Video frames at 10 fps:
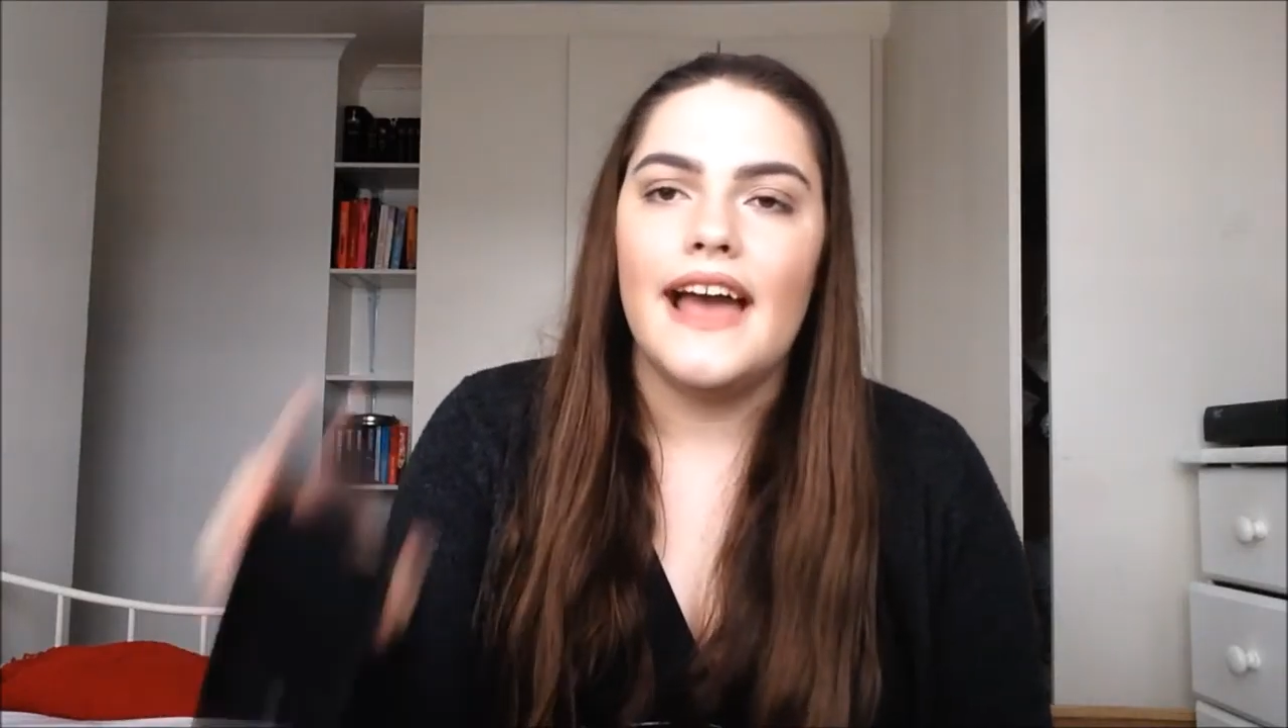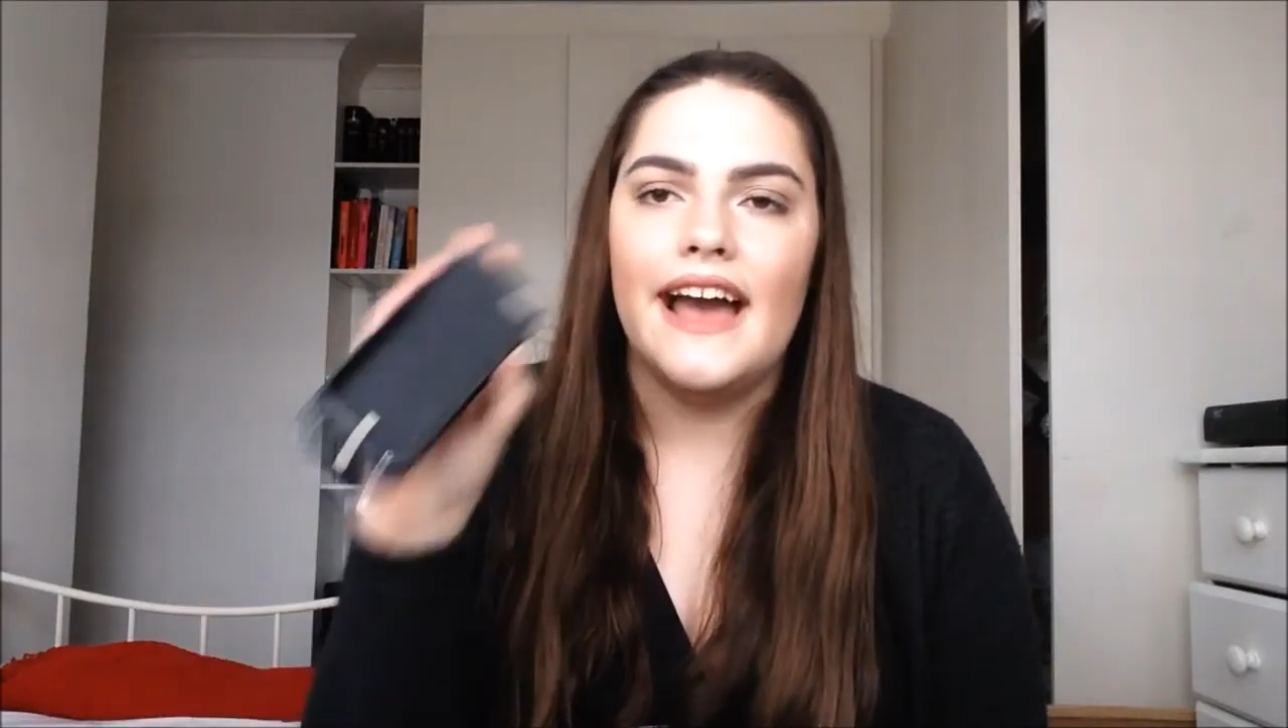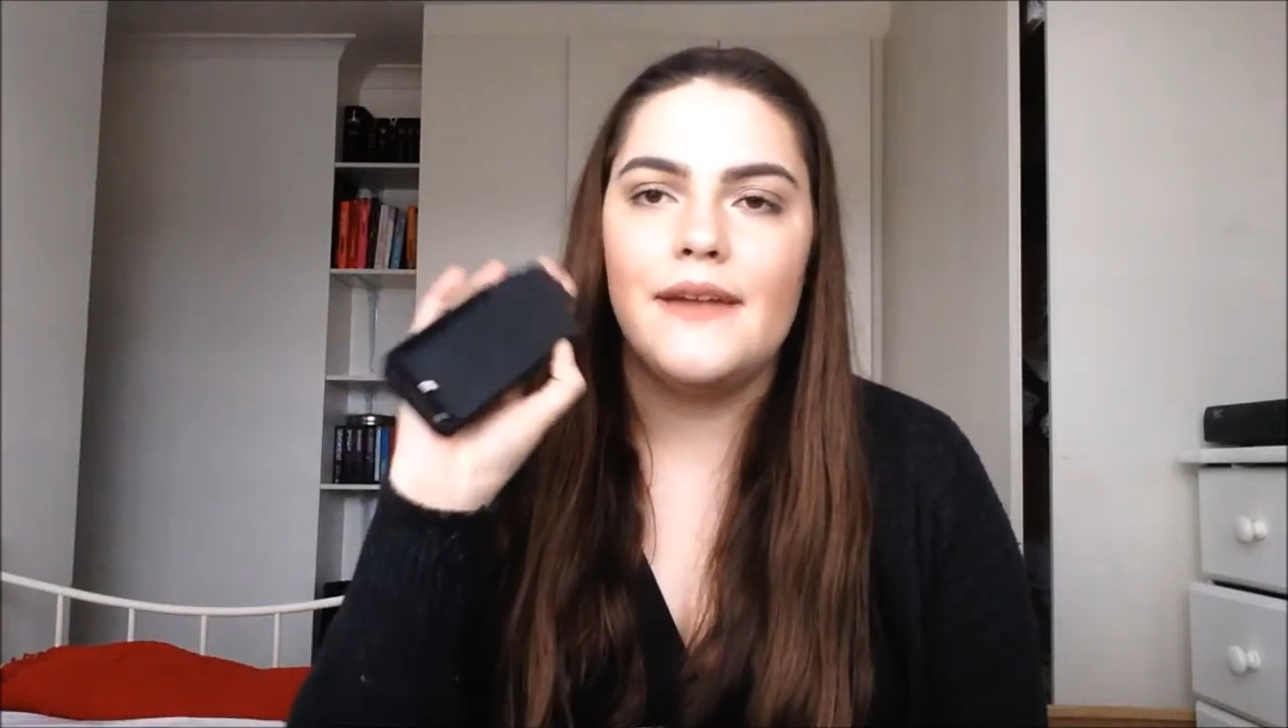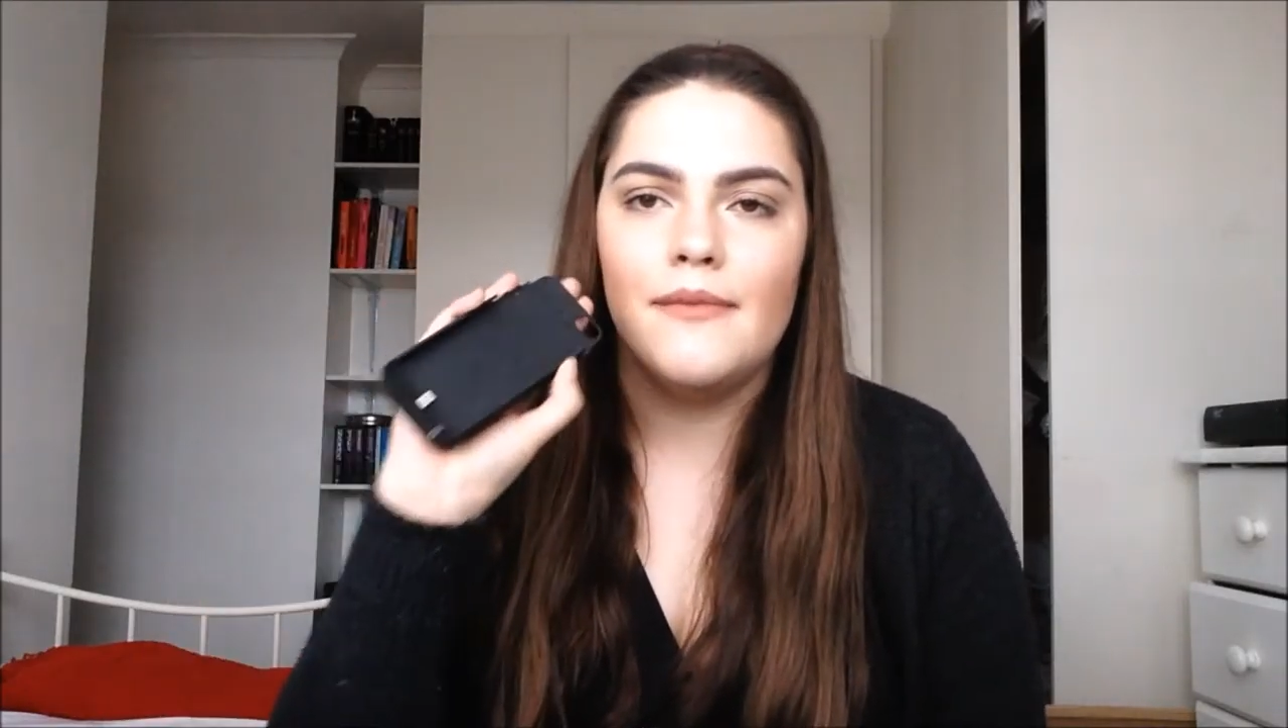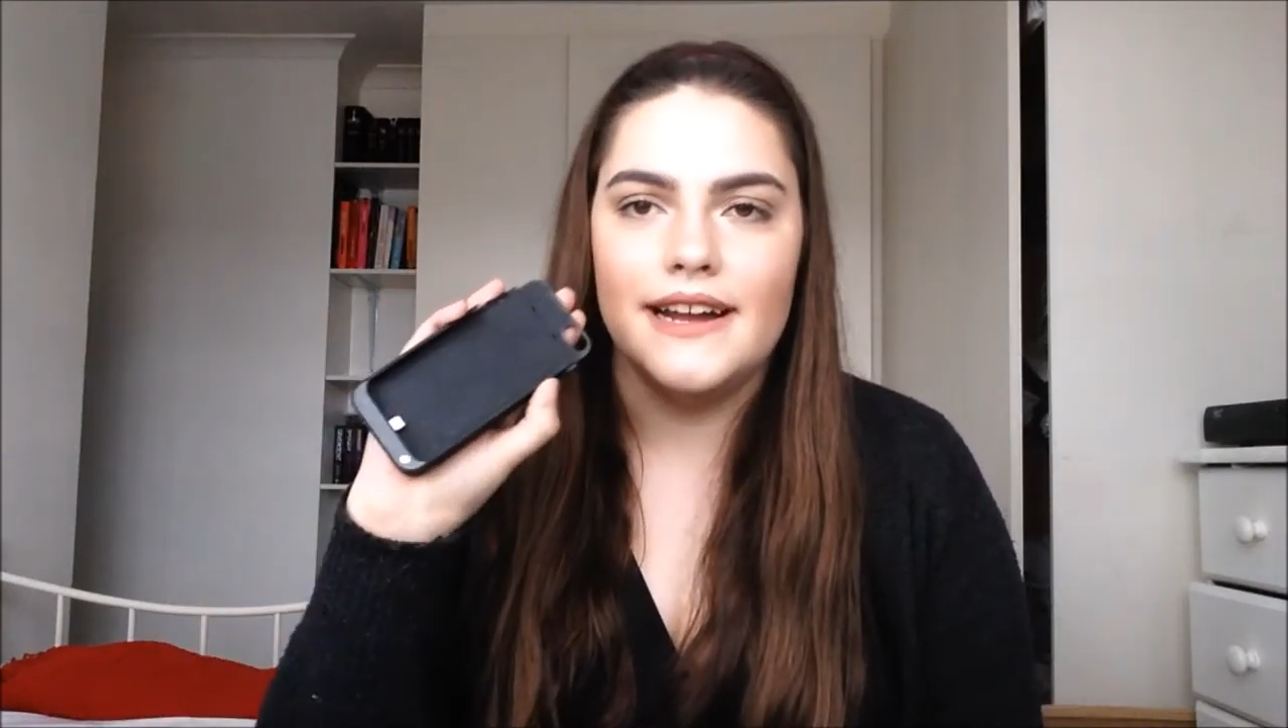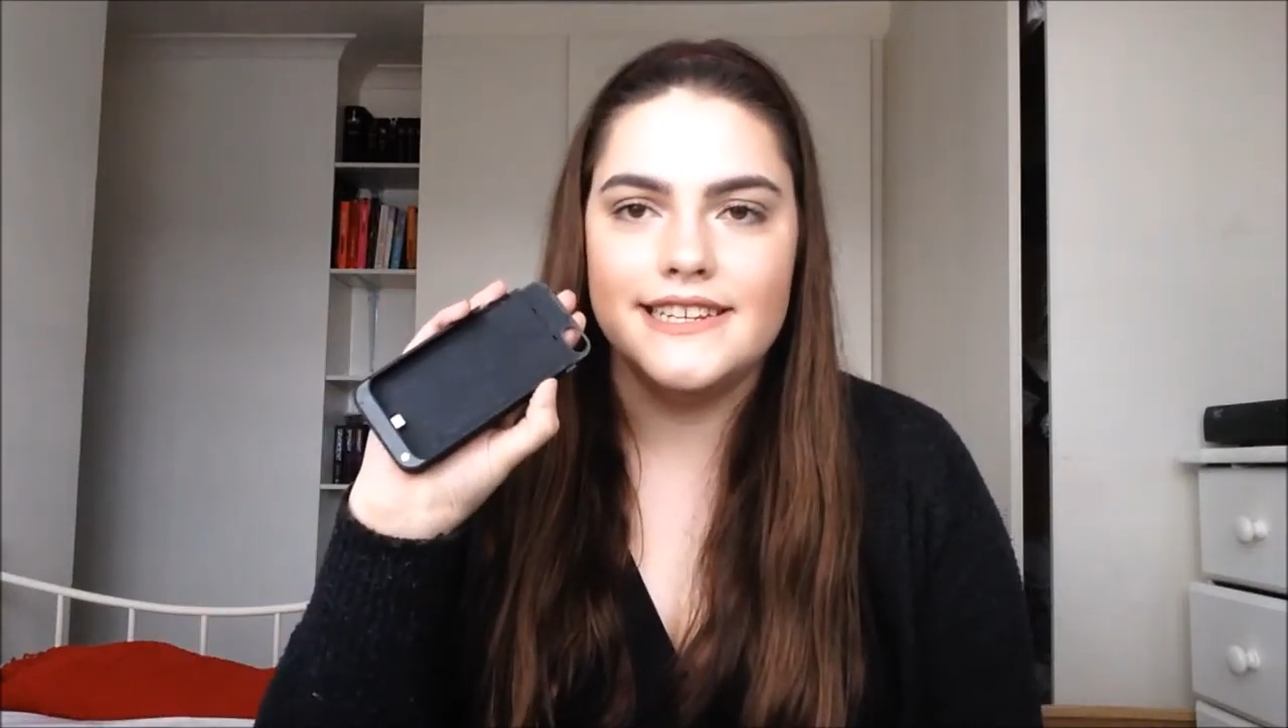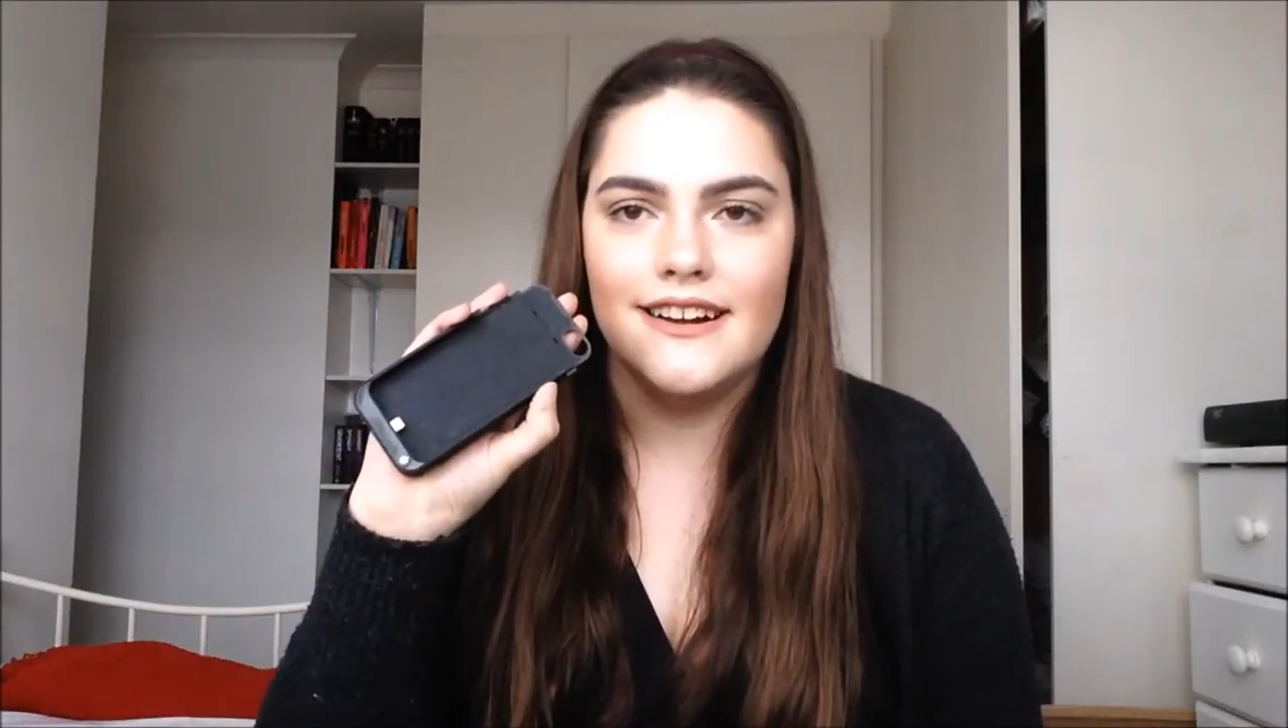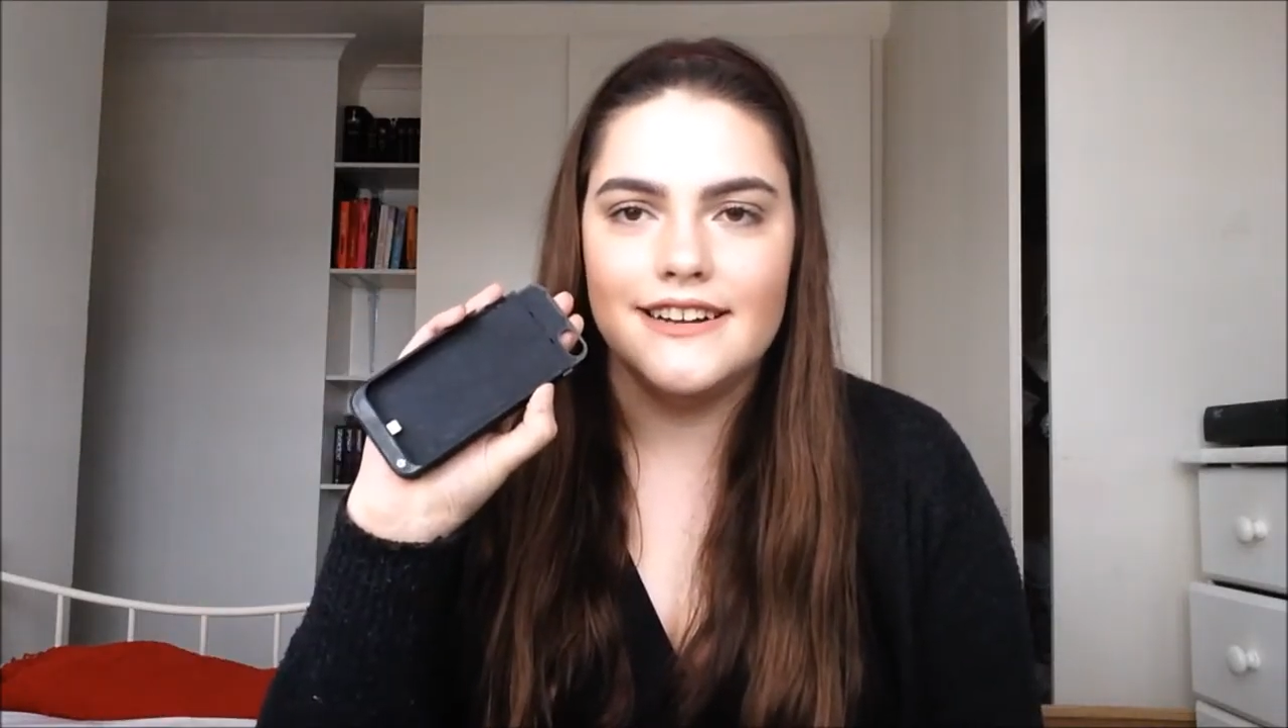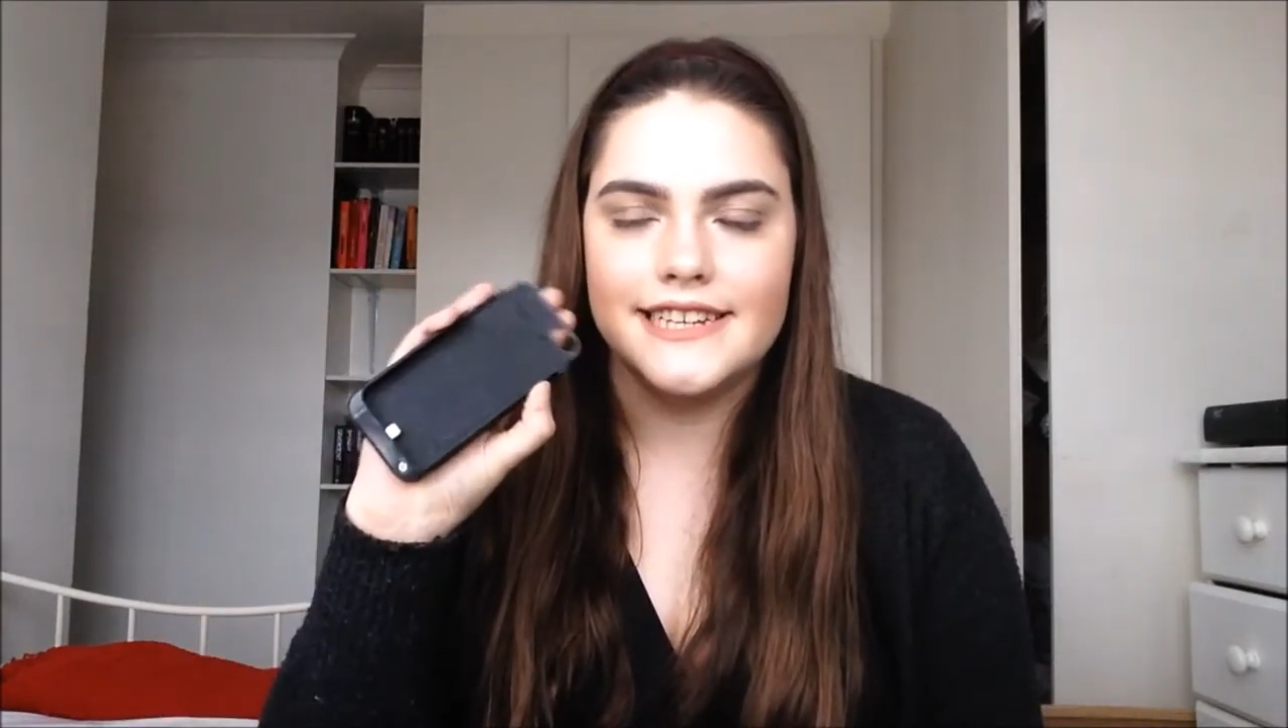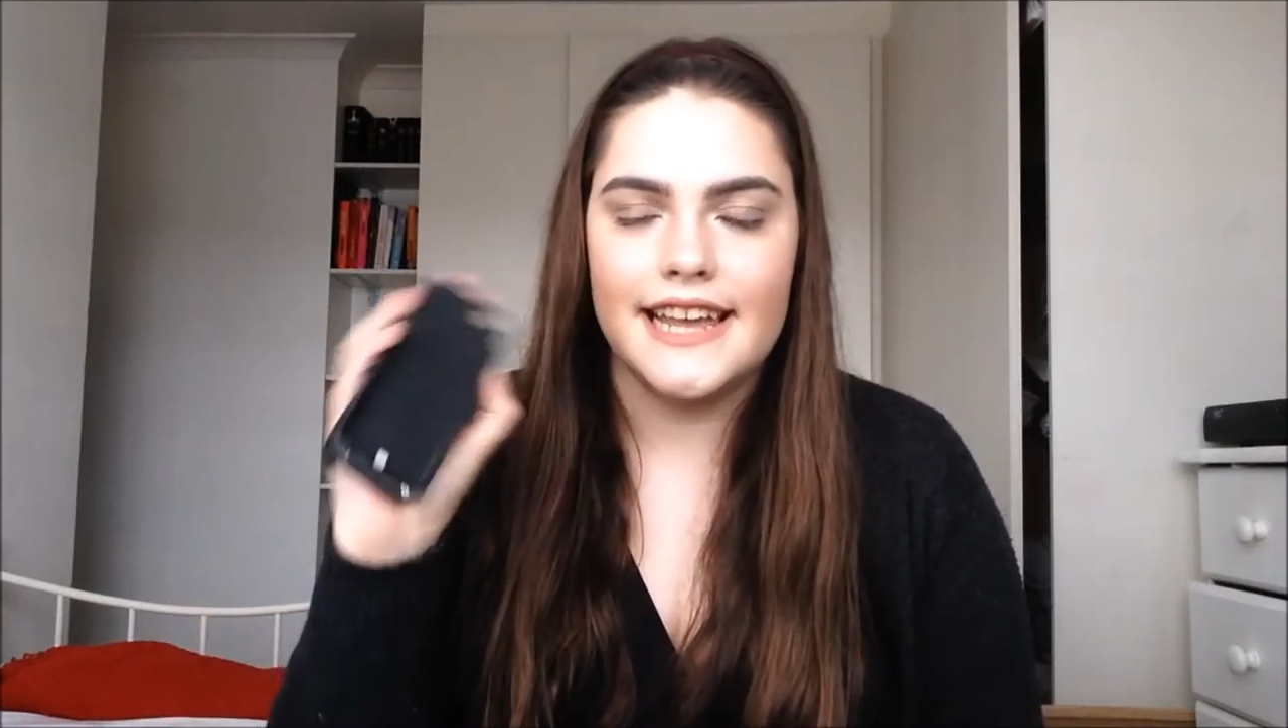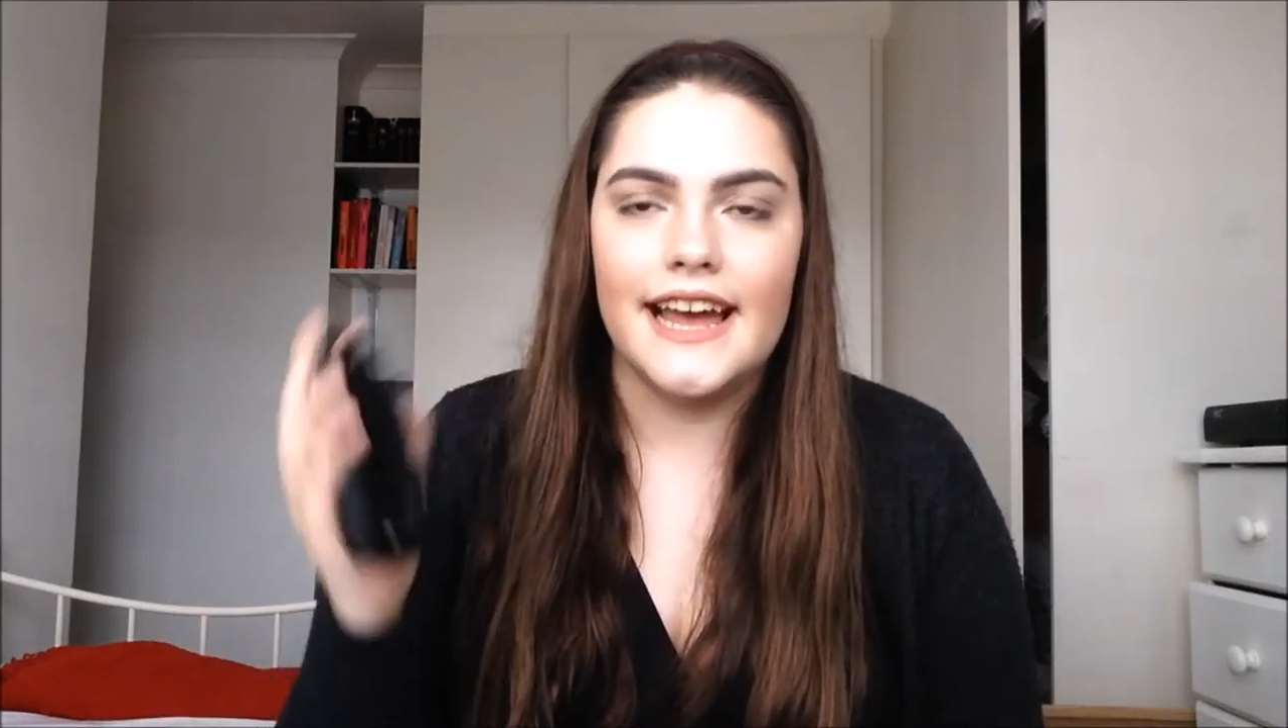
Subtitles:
and my charger